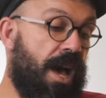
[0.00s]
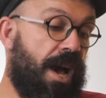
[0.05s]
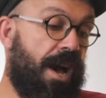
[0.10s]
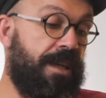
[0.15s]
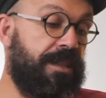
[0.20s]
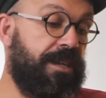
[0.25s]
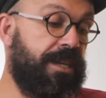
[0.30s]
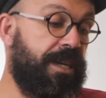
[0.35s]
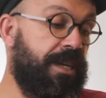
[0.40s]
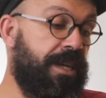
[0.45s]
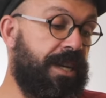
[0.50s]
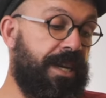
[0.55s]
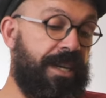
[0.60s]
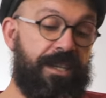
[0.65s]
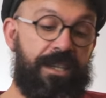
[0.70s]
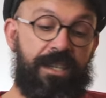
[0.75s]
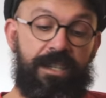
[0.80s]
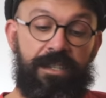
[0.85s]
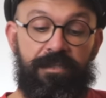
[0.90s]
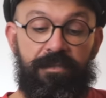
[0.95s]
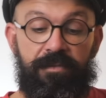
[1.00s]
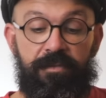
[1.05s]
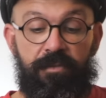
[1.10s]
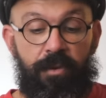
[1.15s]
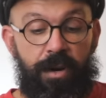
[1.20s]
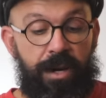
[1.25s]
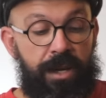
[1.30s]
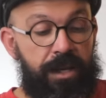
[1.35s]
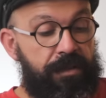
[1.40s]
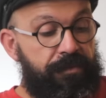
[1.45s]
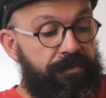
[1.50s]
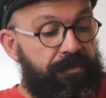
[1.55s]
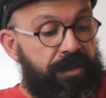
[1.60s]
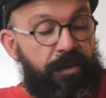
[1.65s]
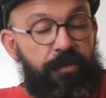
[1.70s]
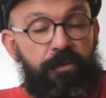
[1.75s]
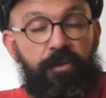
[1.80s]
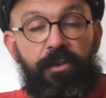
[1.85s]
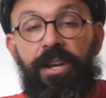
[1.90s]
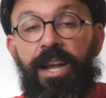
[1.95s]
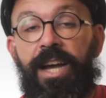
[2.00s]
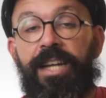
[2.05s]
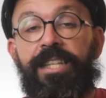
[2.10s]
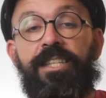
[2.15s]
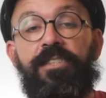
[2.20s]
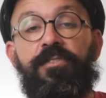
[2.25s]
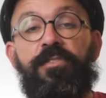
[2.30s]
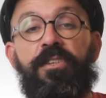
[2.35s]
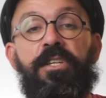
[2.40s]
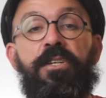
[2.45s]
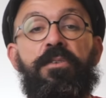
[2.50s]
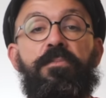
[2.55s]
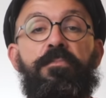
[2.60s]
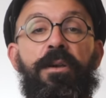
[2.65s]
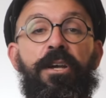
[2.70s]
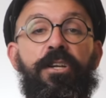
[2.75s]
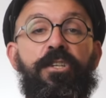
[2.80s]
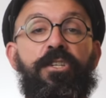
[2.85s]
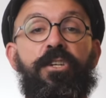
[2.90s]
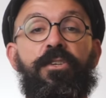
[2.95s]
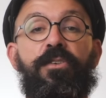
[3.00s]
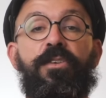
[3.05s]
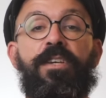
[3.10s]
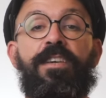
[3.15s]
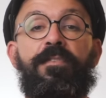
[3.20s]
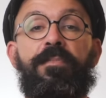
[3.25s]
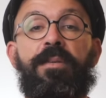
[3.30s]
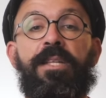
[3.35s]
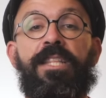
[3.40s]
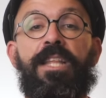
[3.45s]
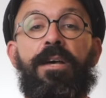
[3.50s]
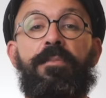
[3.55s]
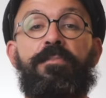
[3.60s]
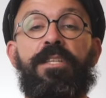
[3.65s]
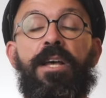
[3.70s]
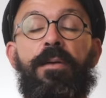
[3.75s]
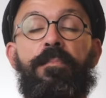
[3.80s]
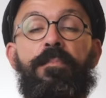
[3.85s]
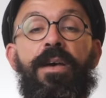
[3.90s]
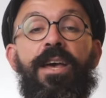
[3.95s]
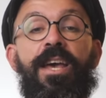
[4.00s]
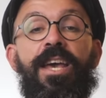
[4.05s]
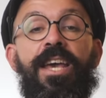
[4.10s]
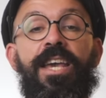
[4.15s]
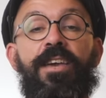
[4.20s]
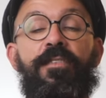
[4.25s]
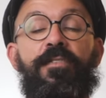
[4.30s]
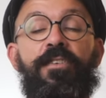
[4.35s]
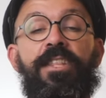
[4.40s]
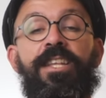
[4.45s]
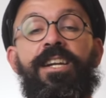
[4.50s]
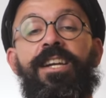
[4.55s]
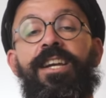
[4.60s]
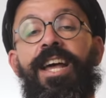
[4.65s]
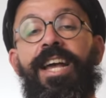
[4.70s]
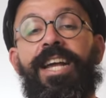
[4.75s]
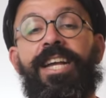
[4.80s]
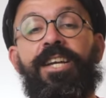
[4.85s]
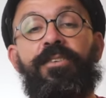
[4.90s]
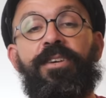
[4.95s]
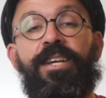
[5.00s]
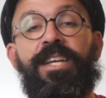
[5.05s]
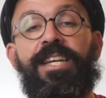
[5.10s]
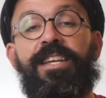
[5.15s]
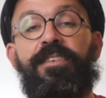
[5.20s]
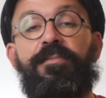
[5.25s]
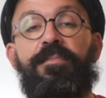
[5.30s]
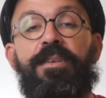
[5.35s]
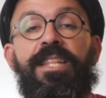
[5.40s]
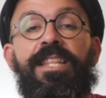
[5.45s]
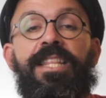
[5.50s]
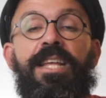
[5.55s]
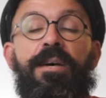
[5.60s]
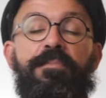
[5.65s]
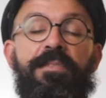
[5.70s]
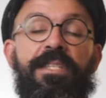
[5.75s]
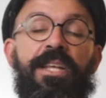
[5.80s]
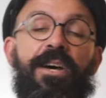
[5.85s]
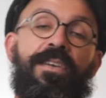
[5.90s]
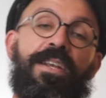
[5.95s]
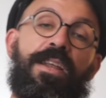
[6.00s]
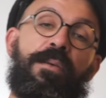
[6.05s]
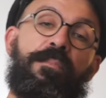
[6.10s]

Other than that, well, if you like this video, make sure to give me a thumbs up. If you didn't like it, you can give me a thumbs down.